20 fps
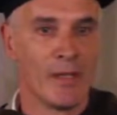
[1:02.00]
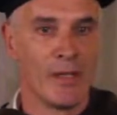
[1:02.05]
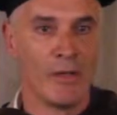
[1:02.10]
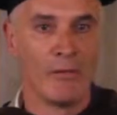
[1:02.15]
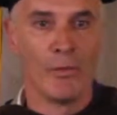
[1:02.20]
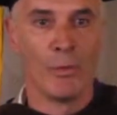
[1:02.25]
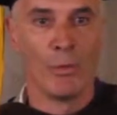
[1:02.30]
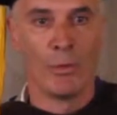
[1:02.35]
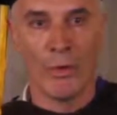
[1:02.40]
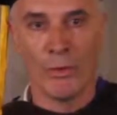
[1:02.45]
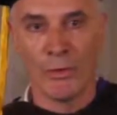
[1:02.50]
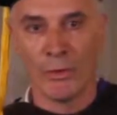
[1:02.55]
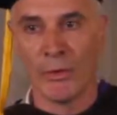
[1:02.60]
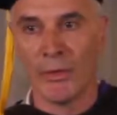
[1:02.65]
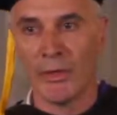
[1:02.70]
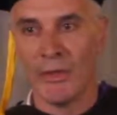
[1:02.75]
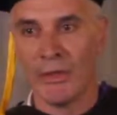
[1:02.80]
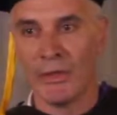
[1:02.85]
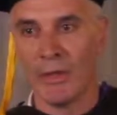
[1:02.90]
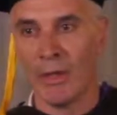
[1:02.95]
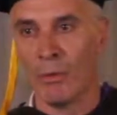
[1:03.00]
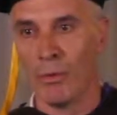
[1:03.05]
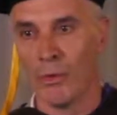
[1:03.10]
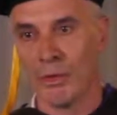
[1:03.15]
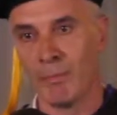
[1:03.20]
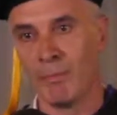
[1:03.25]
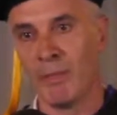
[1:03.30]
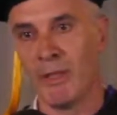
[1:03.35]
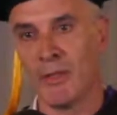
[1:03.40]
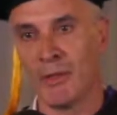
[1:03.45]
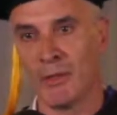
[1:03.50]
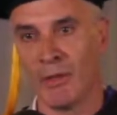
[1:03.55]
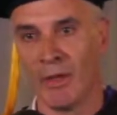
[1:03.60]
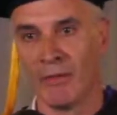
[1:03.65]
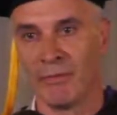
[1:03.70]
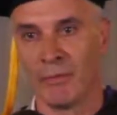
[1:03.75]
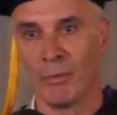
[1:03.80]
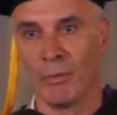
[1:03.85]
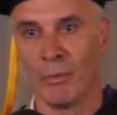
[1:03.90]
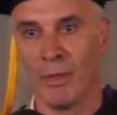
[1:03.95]
if you want to hear the whole speech, you
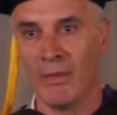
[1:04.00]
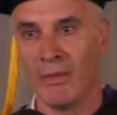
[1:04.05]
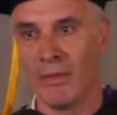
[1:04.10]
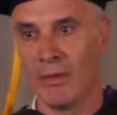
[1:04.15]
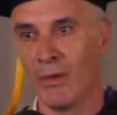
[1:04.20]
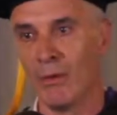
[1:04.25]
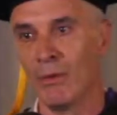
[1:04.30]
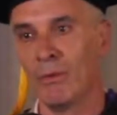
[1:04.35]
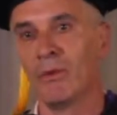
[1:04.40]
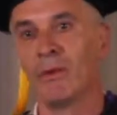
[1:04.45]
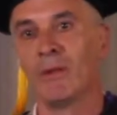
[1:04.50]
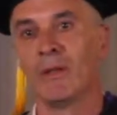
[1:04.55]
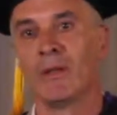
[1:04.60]
have to withdraw,